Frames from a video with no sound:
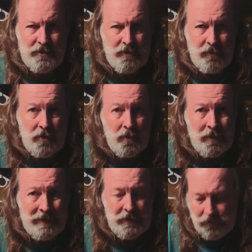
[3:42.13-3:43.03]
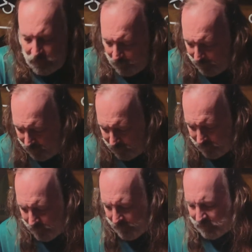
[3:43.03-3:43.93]
So you need to do your
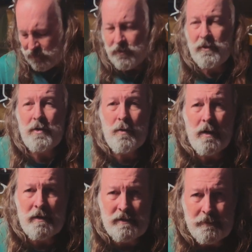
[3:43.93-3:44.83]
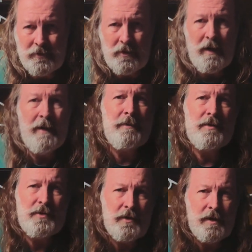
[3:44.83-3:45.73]
part. Make sure you are subscribed
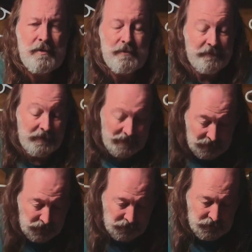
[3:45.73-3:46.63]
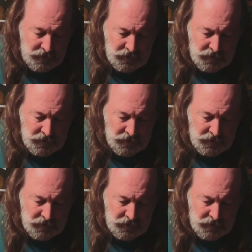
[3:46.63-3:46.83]
and turn on notifications,